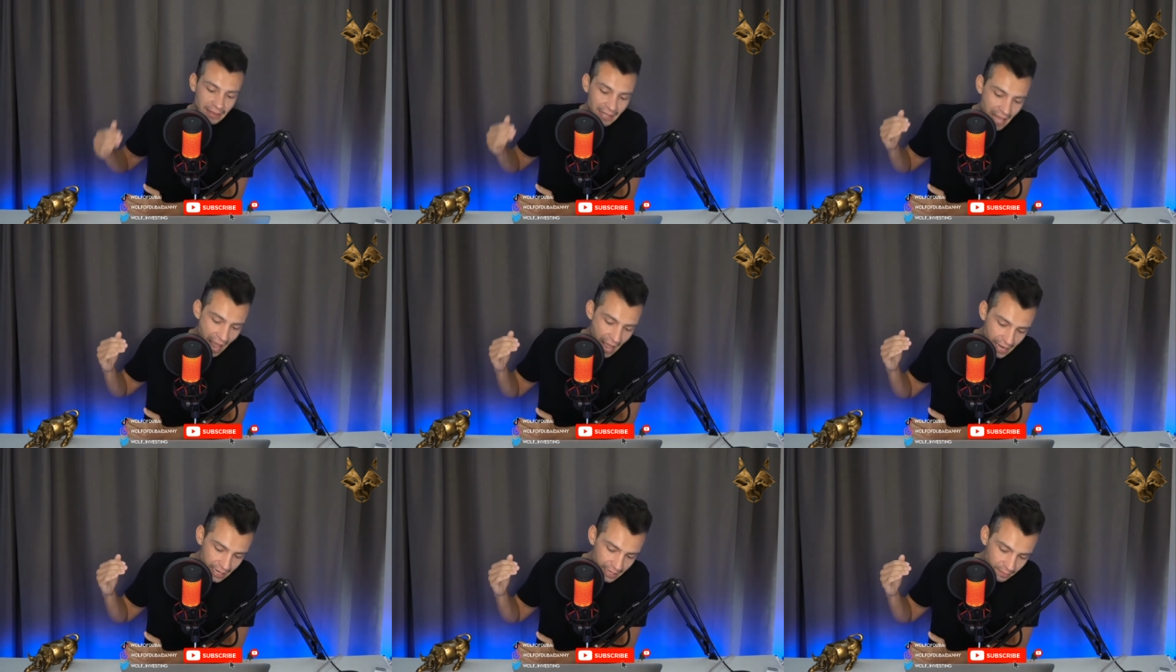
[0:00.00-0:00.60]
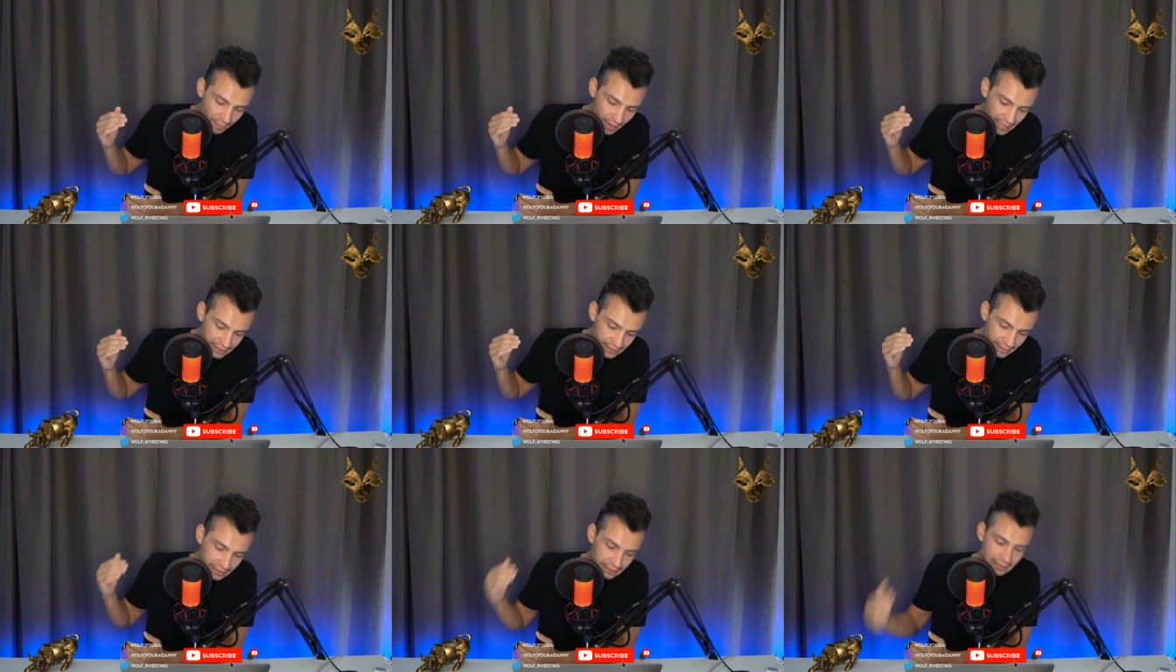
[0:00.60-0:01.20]
the Elon
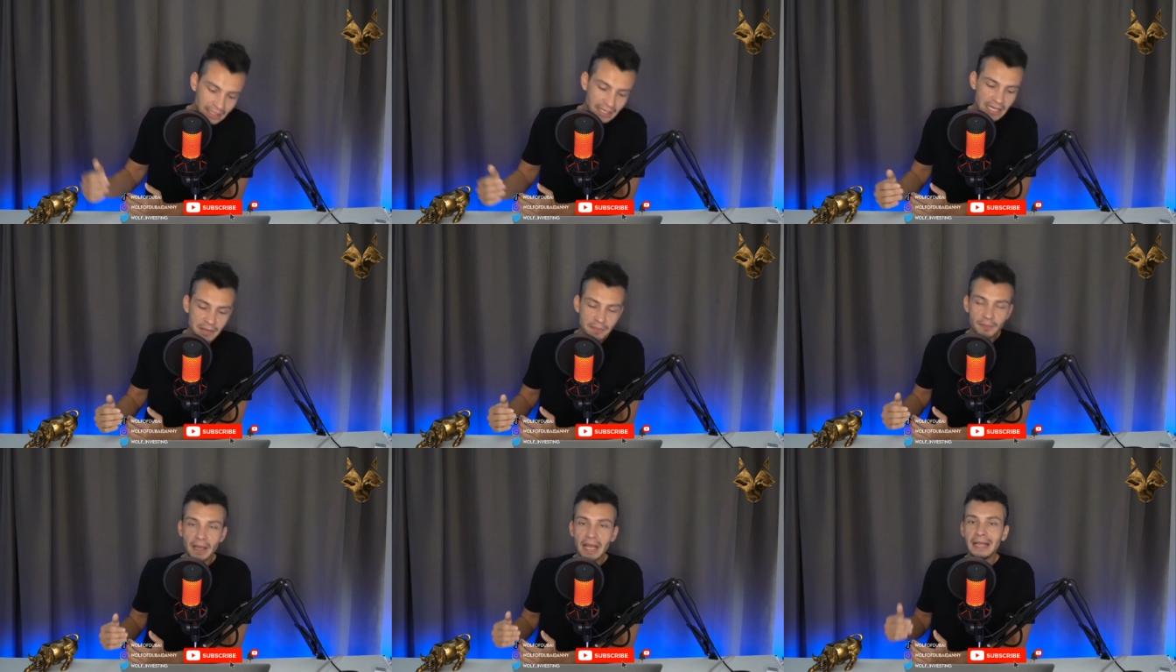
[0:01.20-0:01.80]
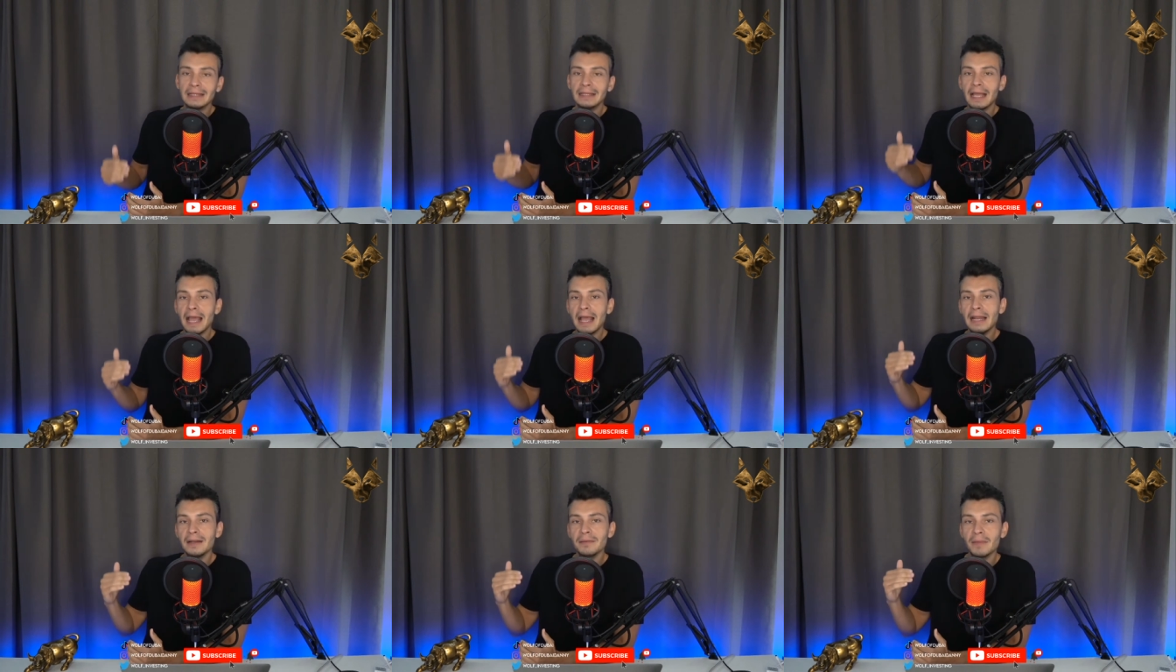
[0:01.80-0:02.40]
Musk team and
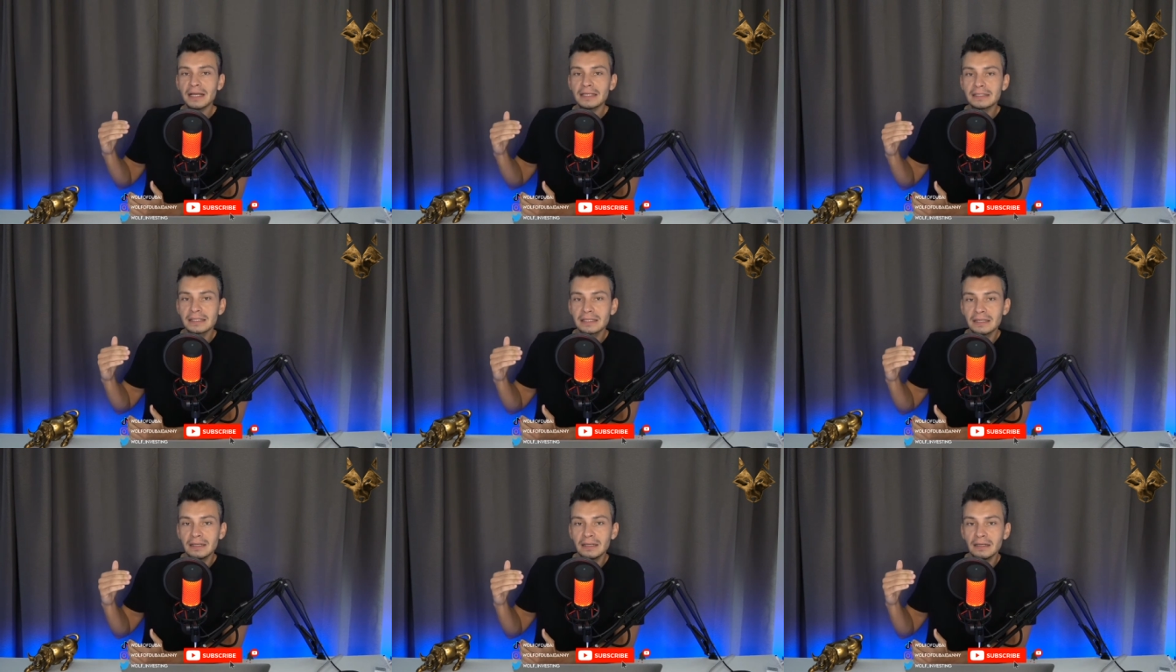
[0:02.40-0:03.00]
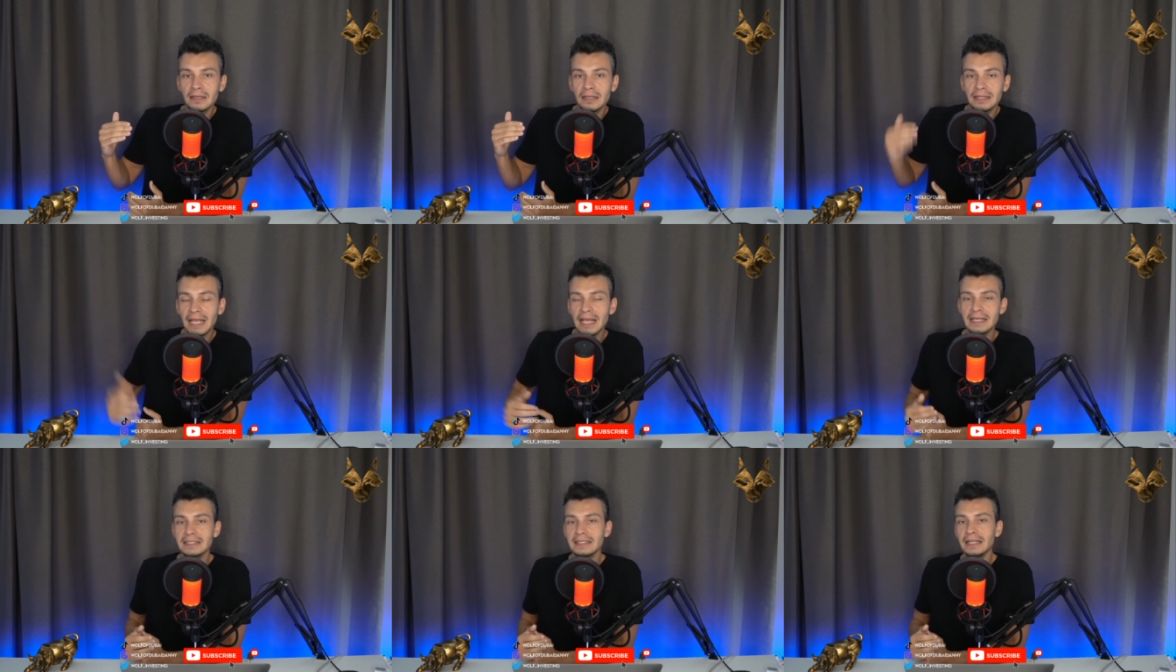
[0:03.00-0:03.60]
the Elon Musk
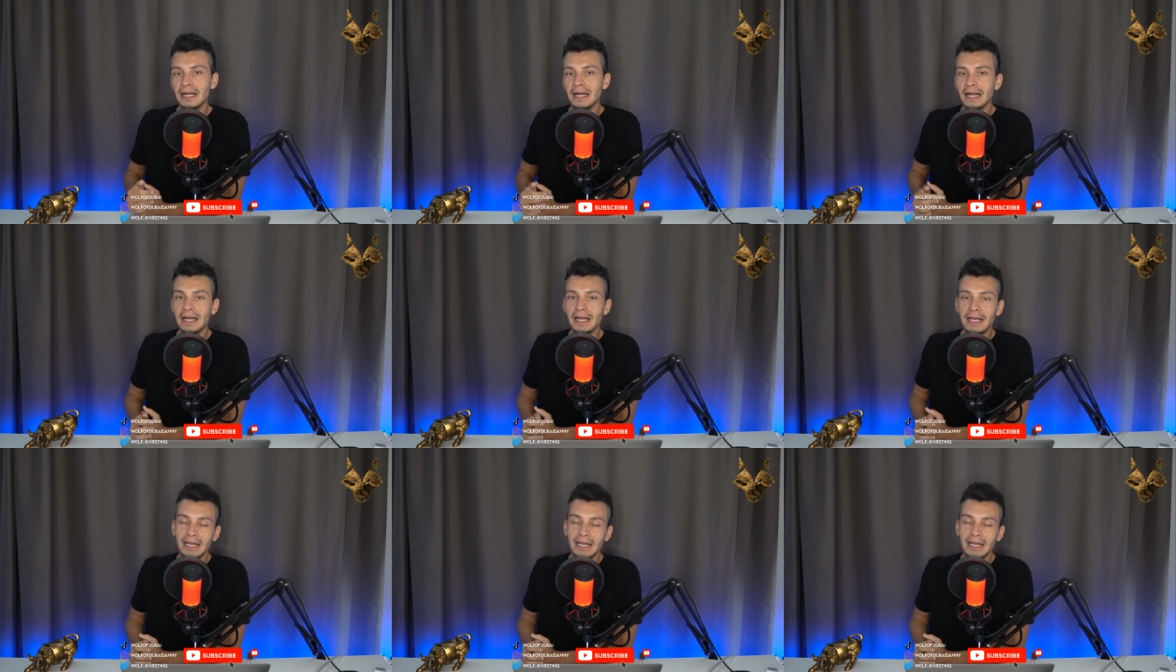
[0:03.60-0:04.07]
Tesla